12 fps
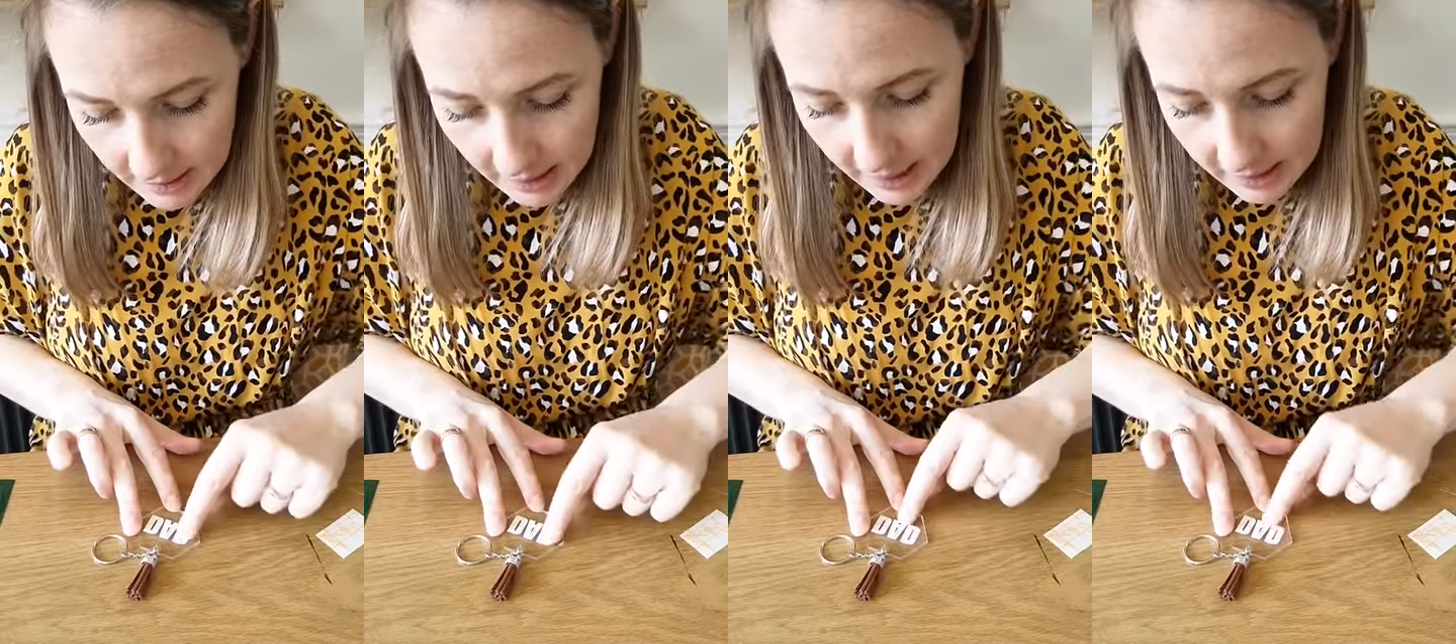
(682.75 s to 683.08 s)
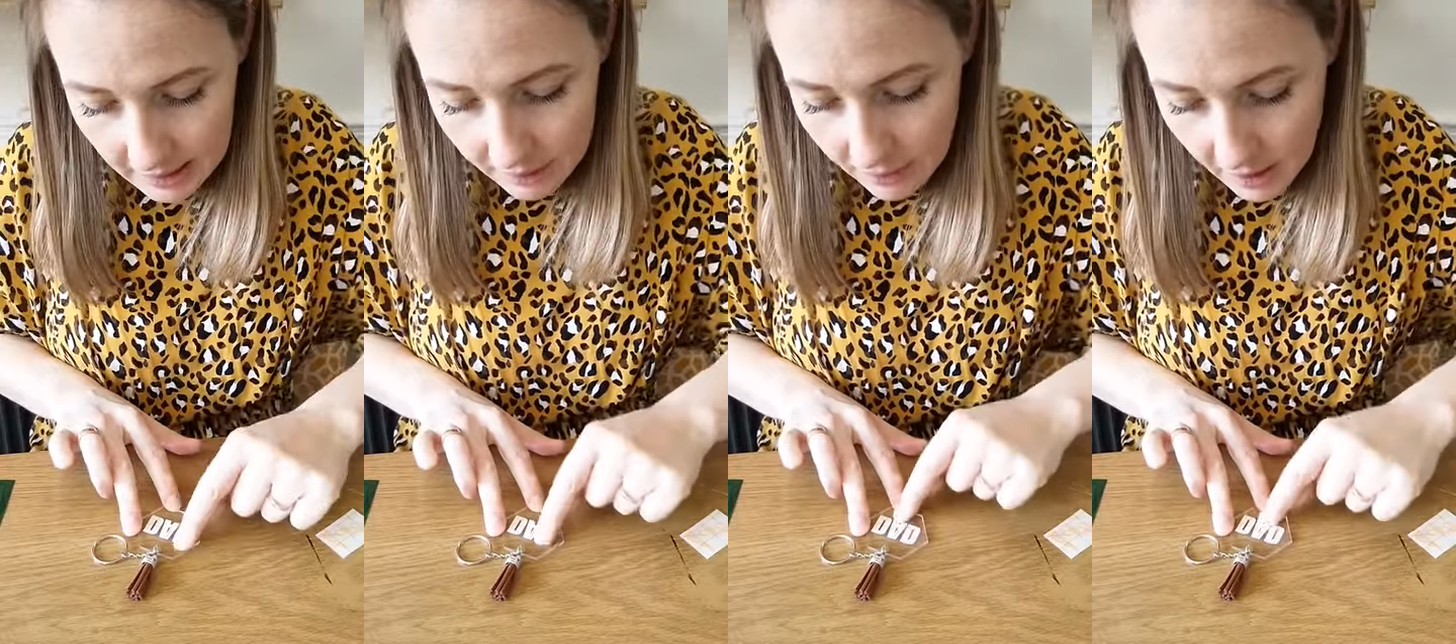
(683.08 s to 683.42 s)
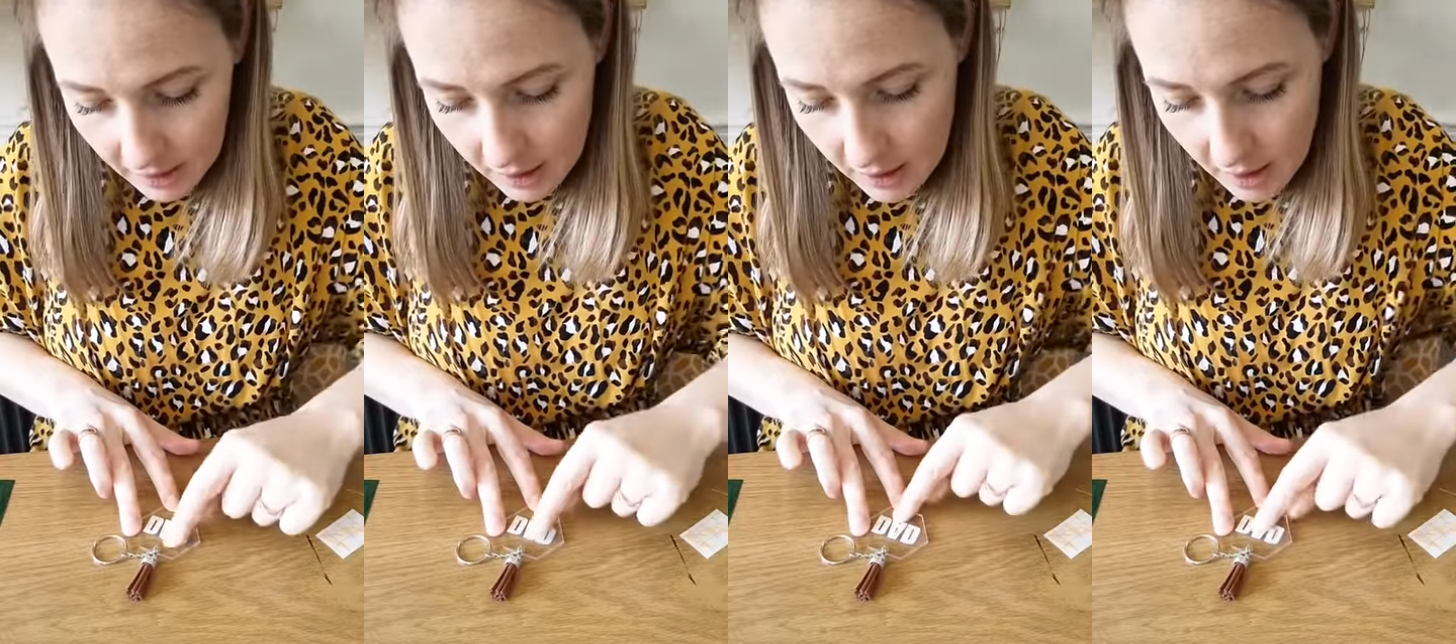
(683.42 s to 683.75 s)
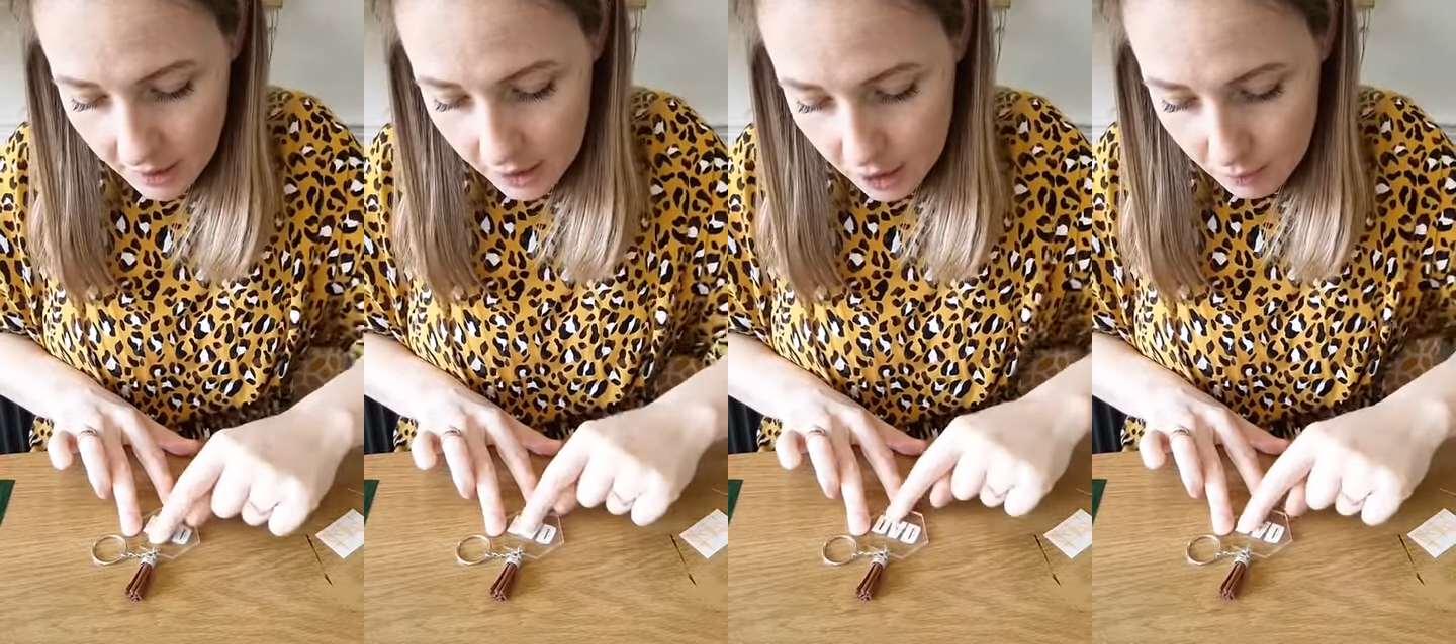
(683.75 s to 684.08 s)
and give that another
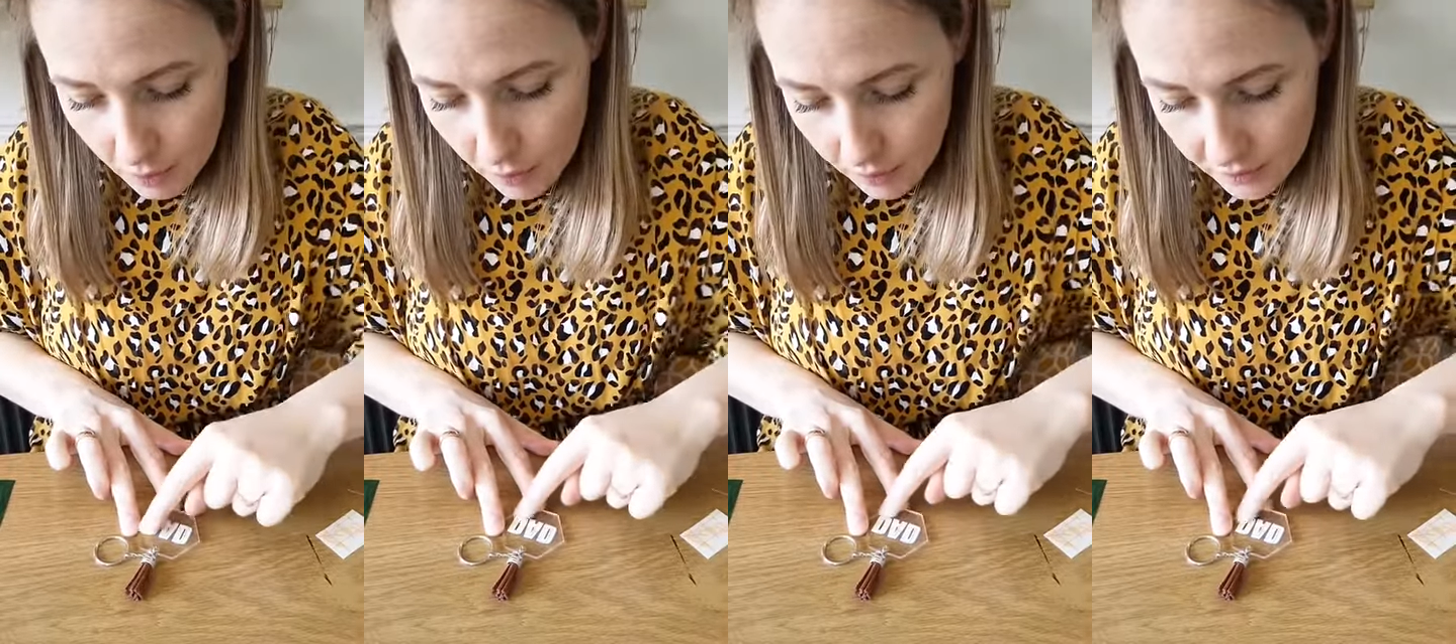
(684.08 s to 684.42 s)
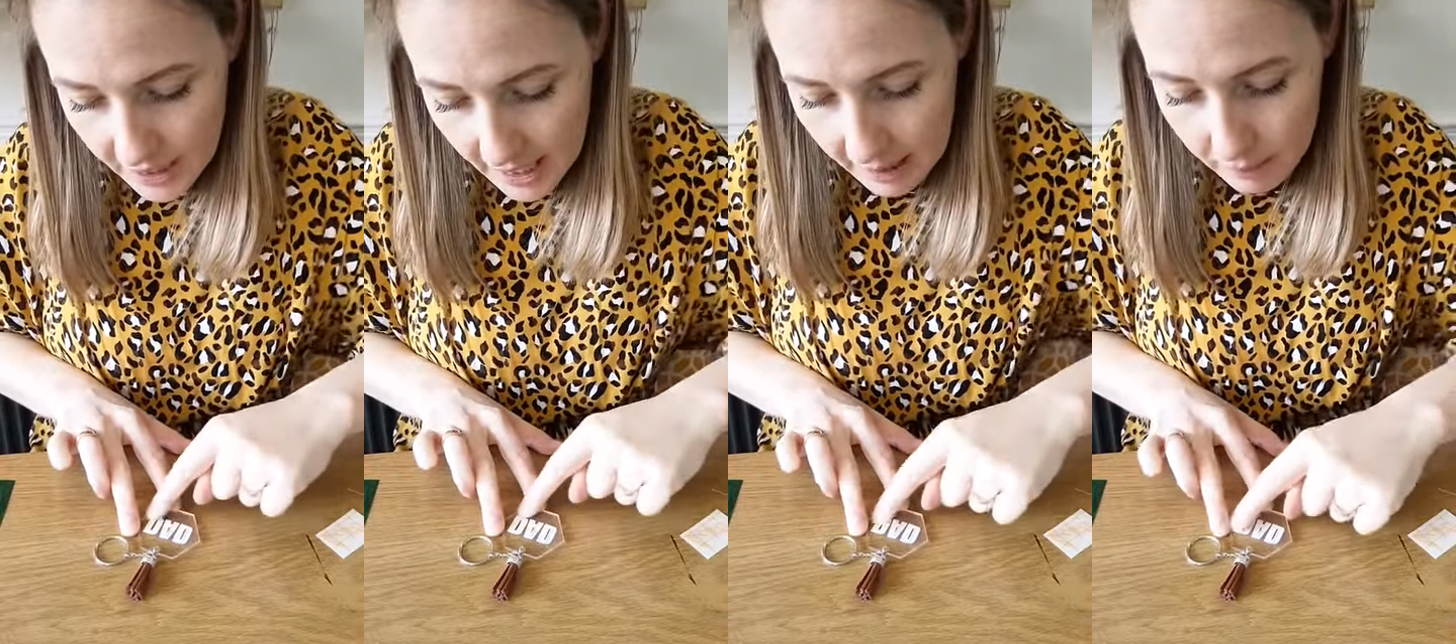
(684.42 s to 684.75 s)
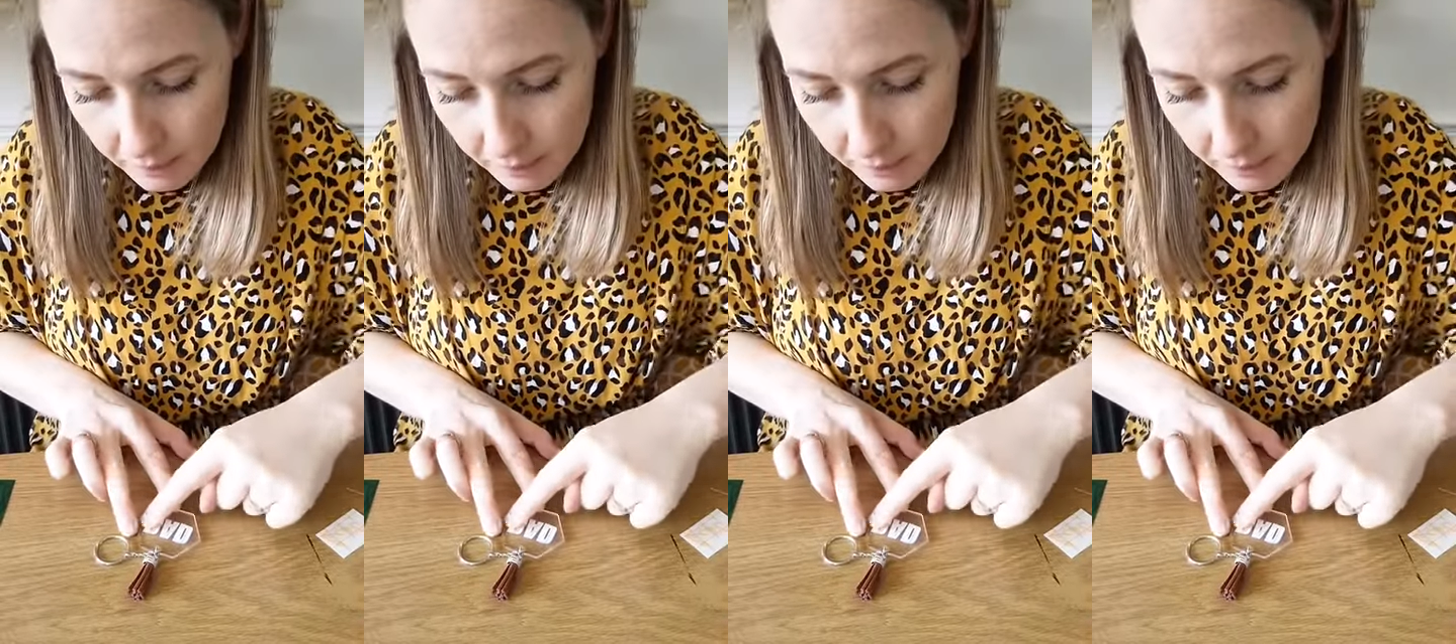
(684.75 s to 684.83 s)
smooth down.